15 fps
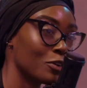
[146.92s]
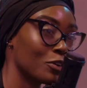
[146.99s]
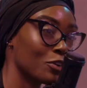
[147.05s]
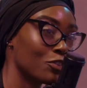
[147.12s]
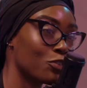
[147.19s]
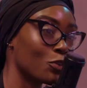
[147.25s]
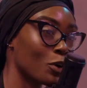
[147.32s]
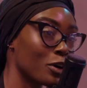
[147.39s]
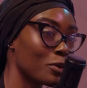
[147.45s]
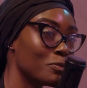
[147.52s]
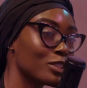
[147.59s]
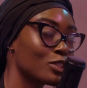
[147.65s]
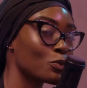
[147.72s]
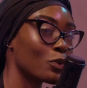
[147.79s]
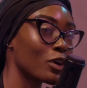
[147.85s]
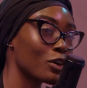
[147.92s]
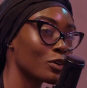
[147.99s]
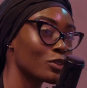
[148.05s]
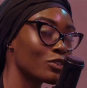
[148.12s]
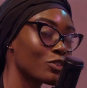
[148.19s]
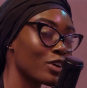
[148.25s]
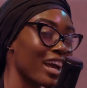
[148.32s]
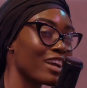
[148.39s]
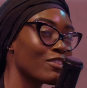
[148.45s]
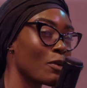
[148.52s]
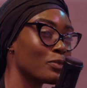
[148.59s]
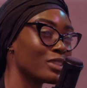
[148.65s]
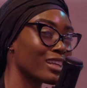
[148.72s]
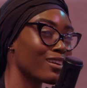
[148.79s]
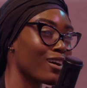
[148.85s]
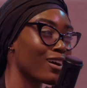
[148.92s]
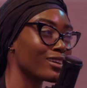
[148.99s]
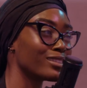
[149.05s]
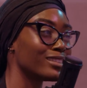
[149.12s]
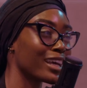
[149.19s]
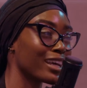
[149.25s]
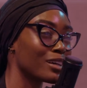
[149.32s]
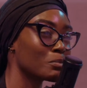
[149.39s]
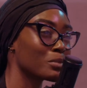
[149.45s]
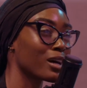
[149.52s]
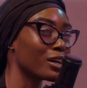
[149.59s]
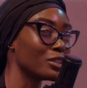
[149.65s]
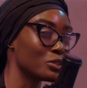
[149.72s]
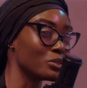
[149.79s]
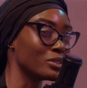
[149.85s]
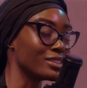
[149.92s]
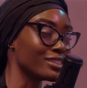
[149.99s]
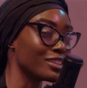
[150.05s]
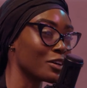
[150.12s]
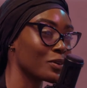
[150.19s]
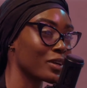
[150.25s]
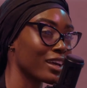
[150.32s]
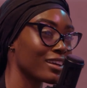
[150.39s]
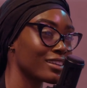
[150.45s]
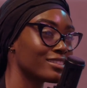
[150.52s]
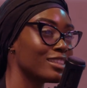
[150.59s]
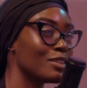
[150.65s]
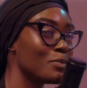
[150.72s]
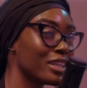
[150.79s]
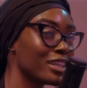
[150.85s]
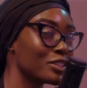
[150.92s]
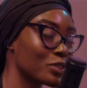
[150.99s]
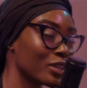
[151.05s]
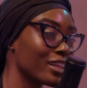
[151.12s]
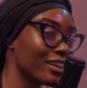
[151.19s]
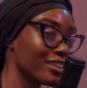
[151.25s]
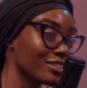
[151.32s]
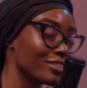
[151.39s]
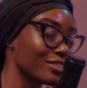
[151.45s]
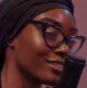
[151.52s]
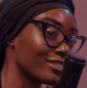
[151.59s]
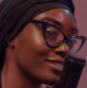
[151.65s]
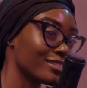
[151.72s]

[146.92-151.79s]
for Miss World and represented our damn country. Okay? See Media Trend Dancer.